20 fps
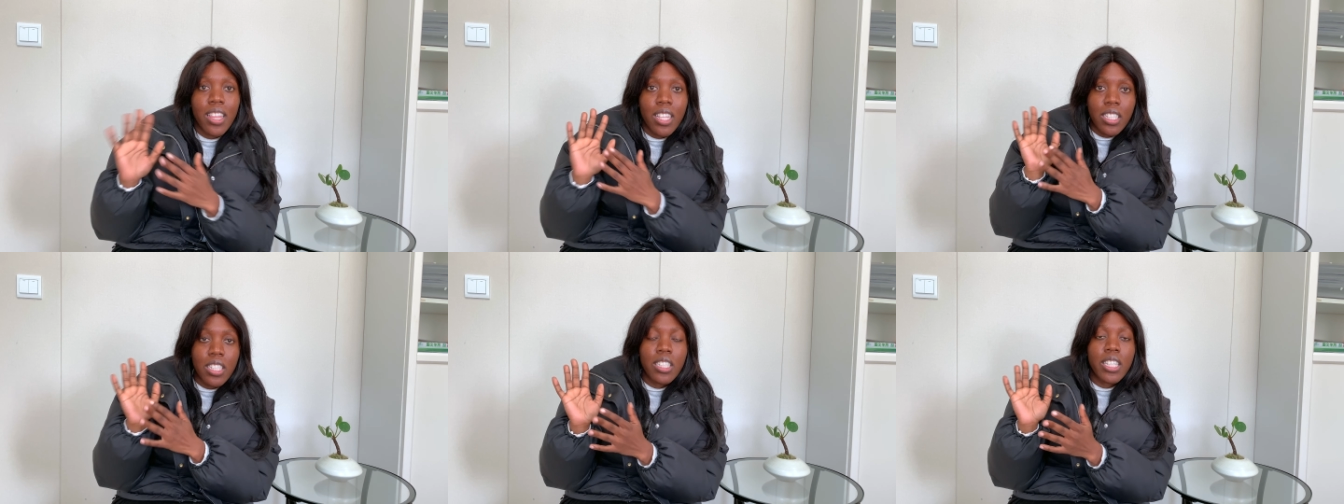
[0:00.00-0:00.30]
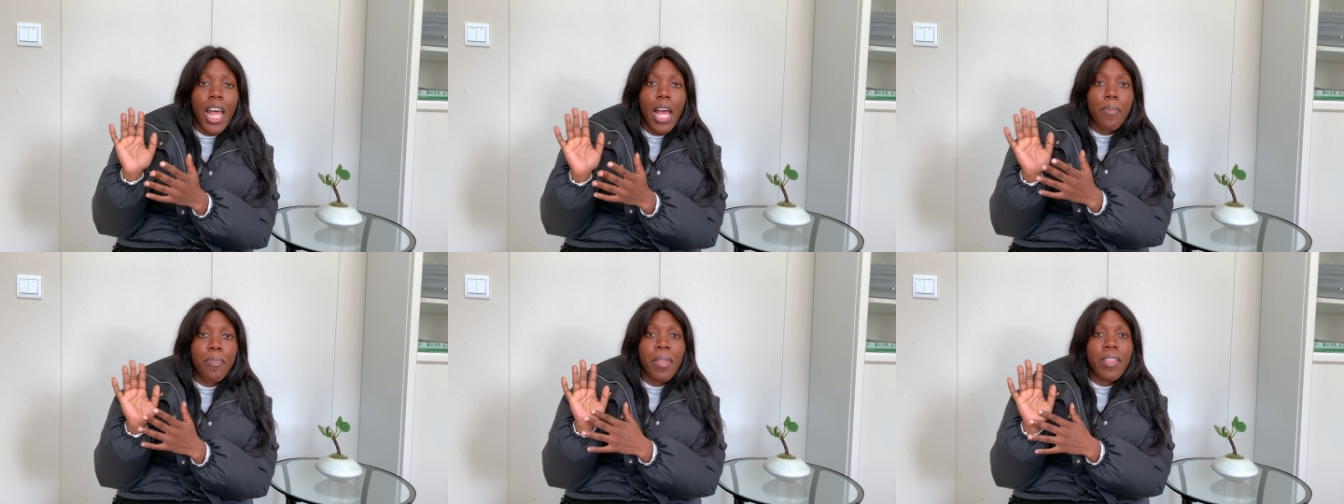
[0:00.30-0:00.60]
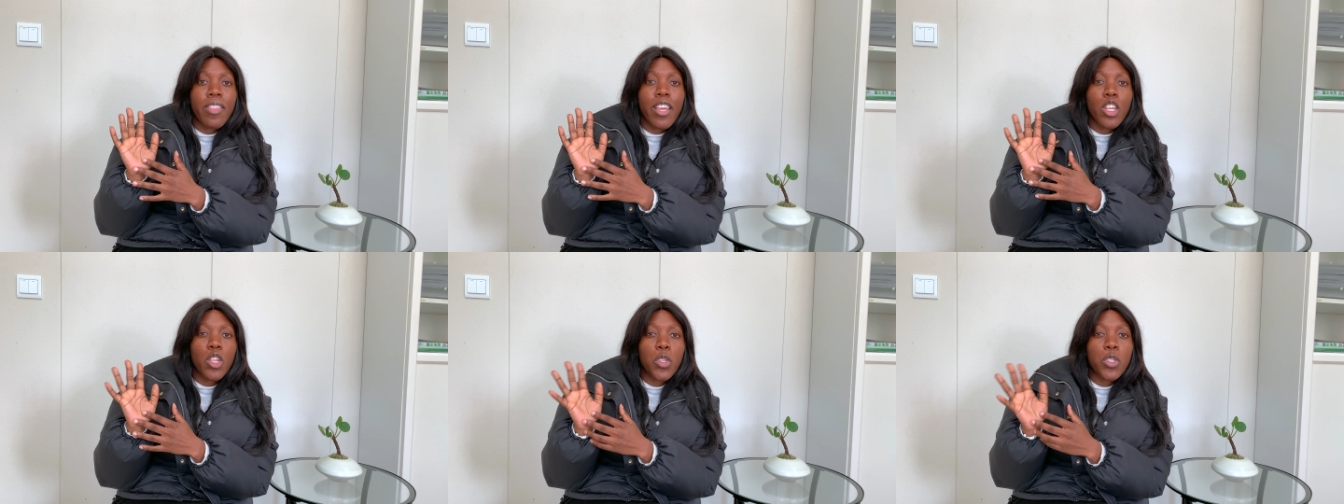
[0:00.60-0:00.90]
This is the app
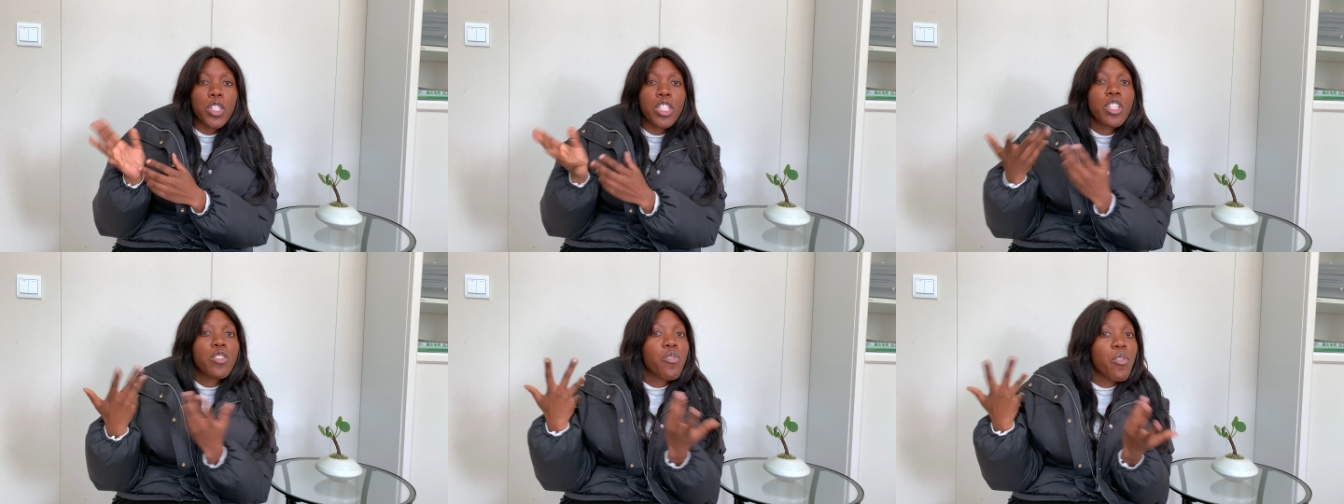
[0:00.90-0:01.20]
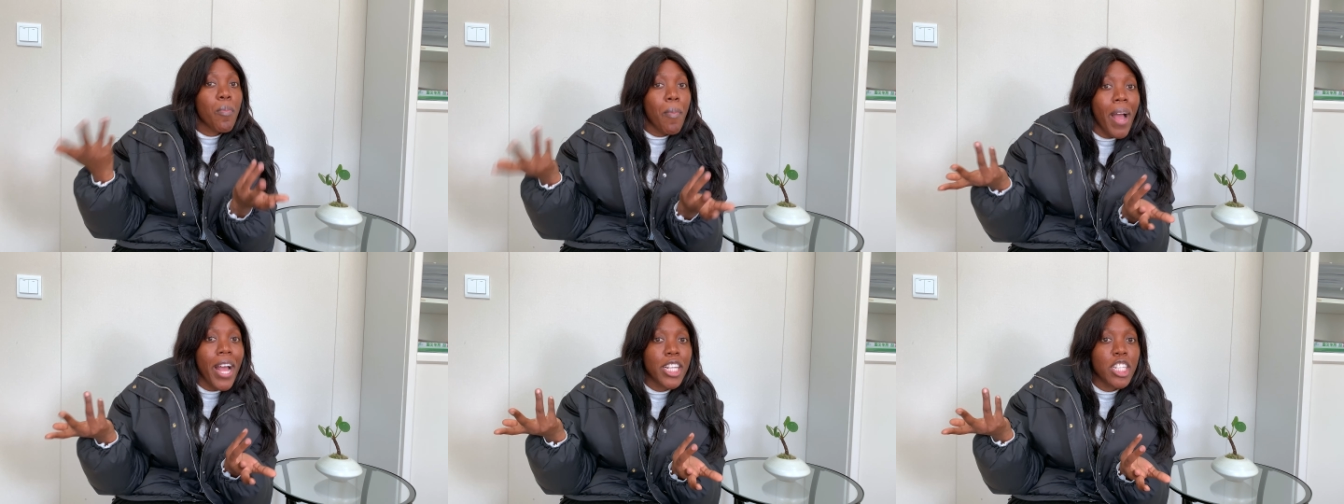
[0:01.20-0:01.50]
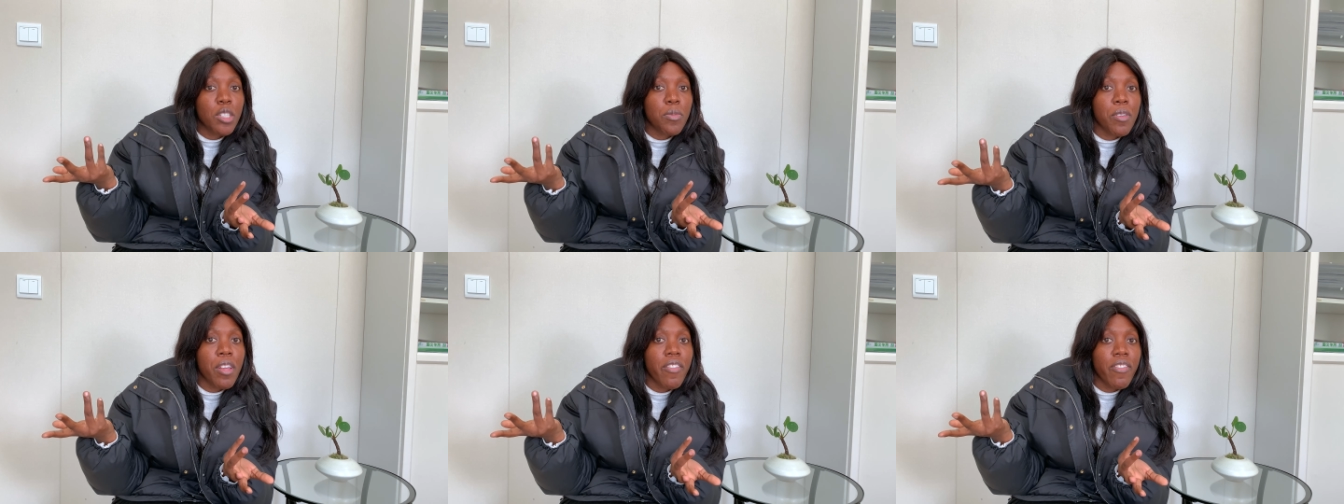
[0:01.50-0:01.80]
that they use. It
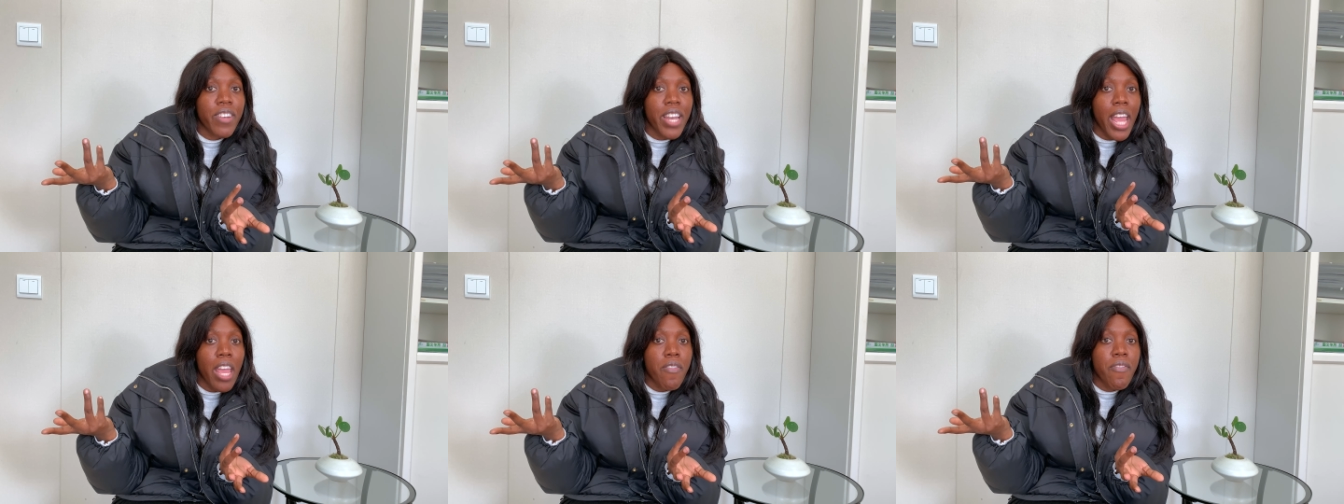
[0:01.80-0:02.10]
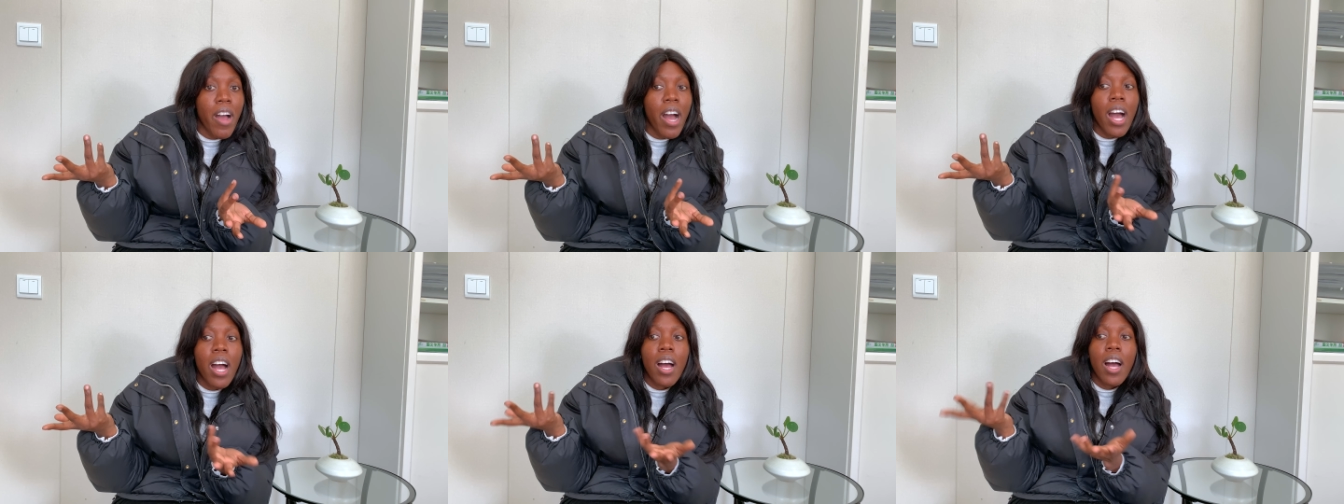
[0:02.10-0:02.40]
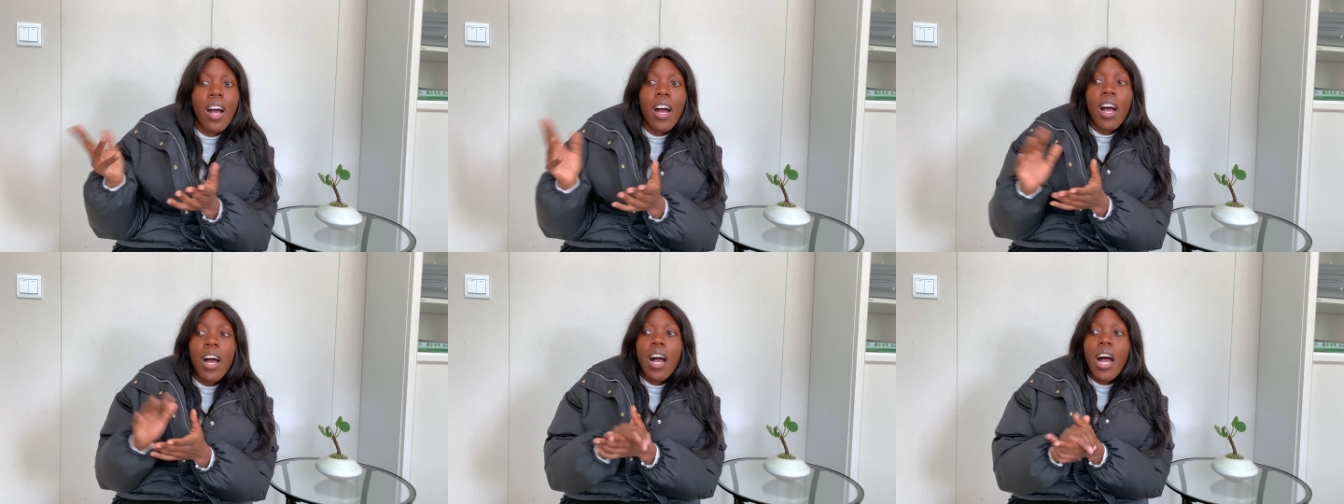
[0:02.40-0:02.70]
reminds me of Naver,
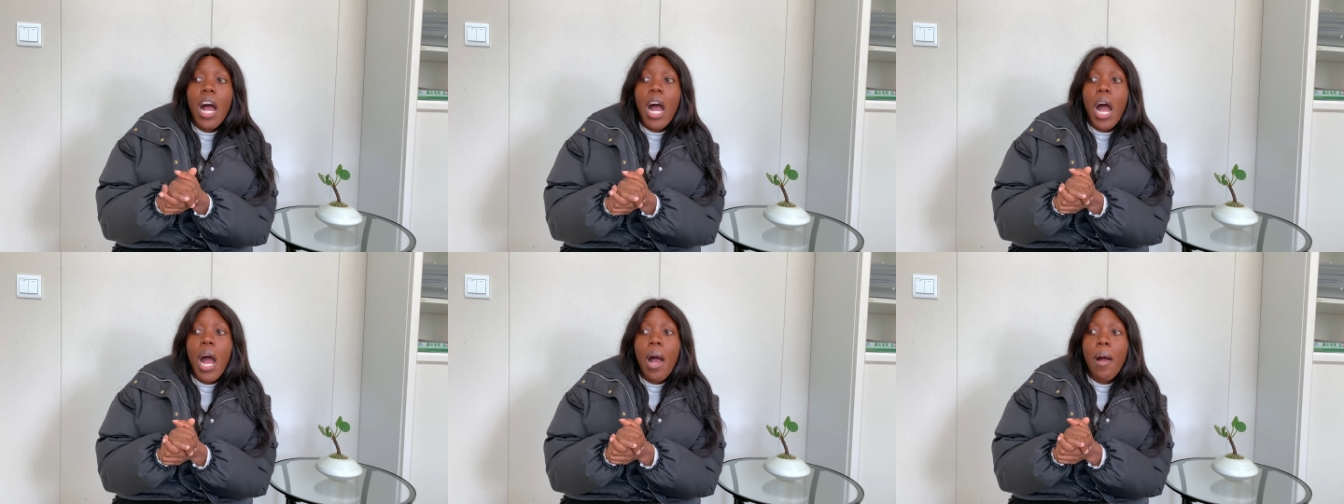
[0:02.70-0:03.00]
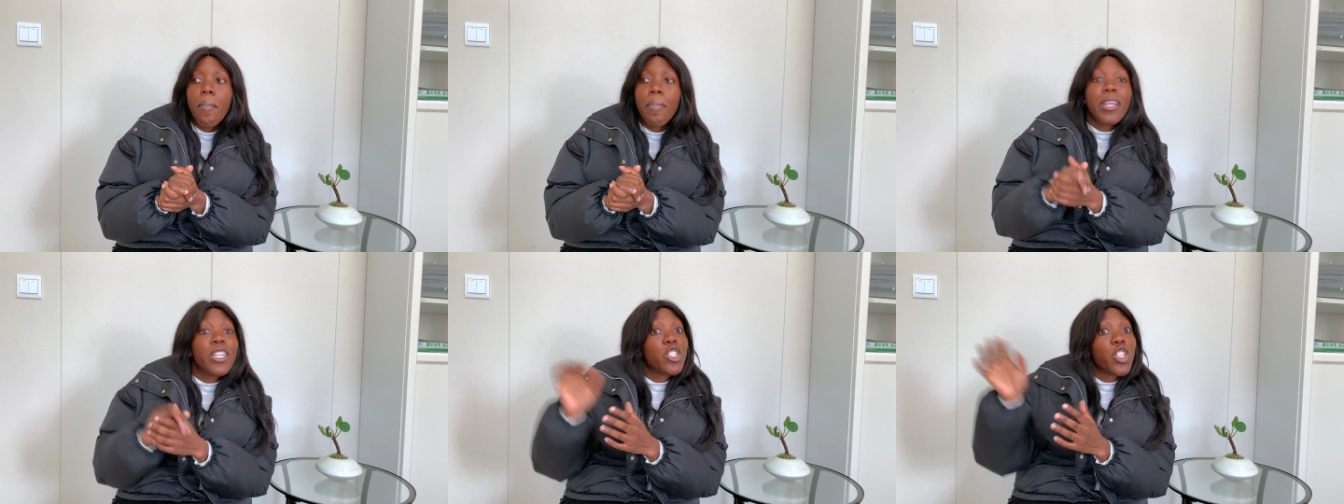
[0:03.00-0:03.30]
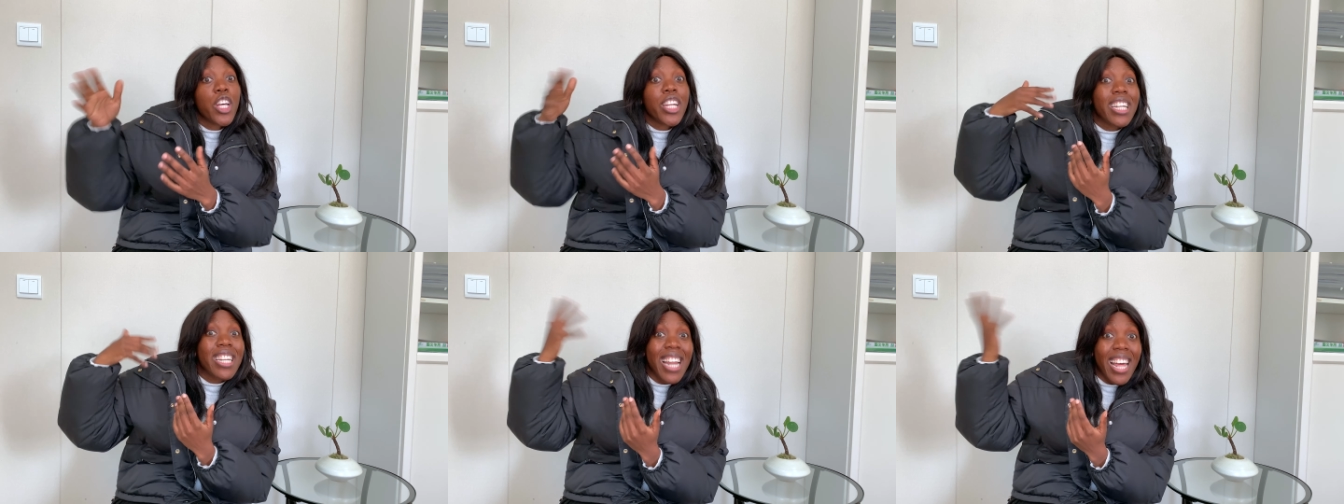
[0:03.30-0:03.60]
um, but it's
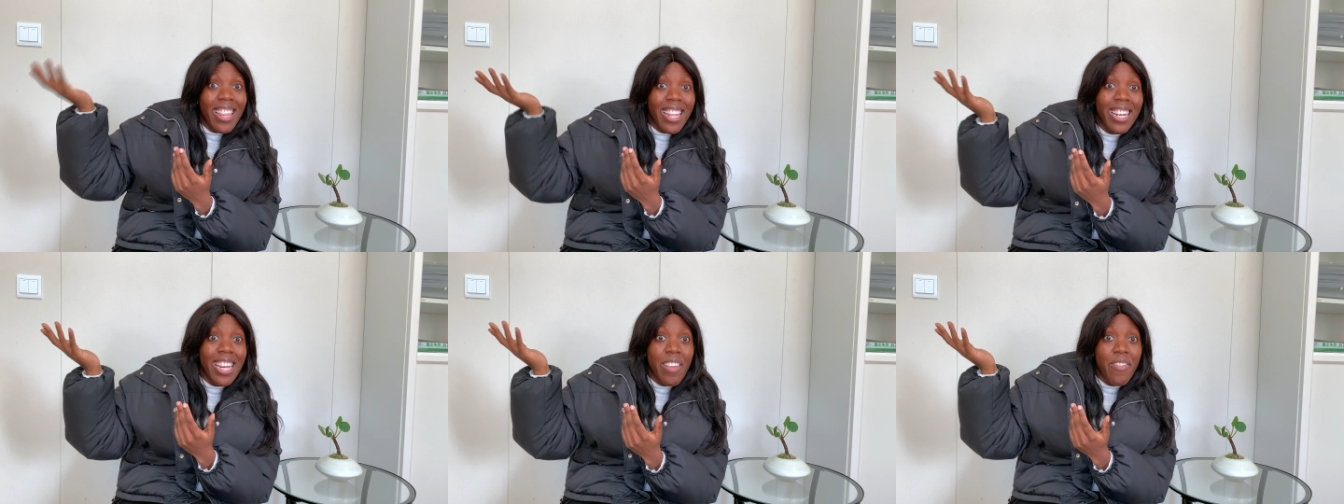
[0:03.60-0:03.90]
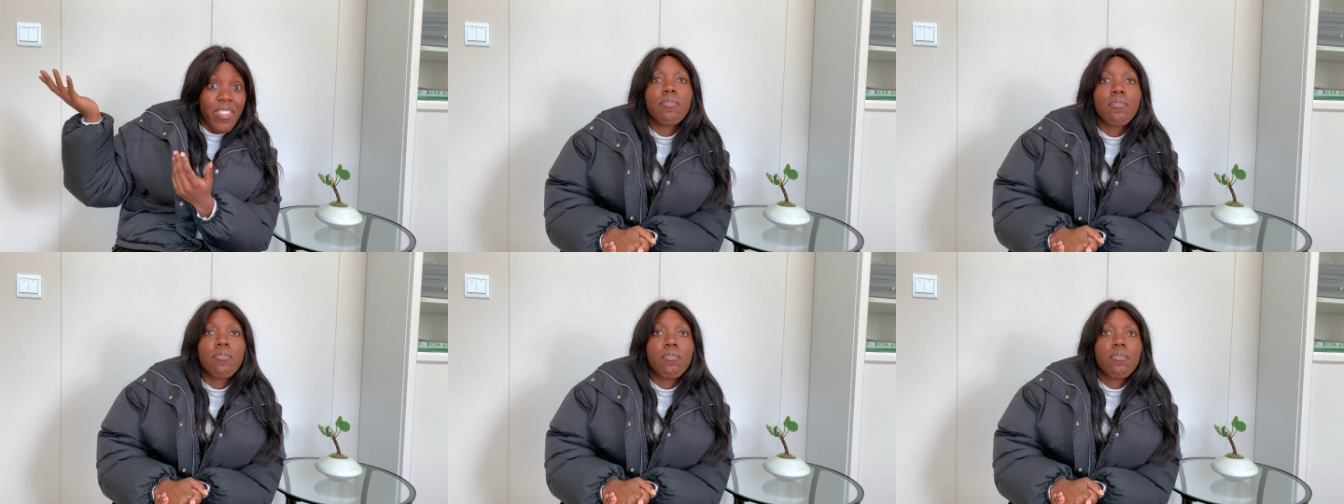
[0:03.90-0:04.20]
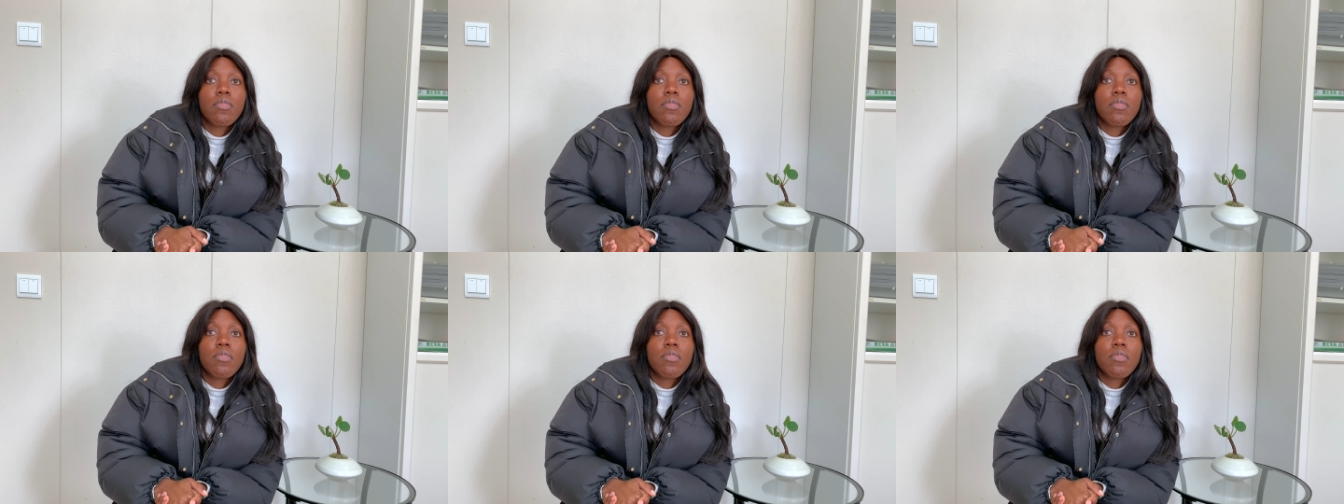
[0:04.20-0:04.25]
on another level.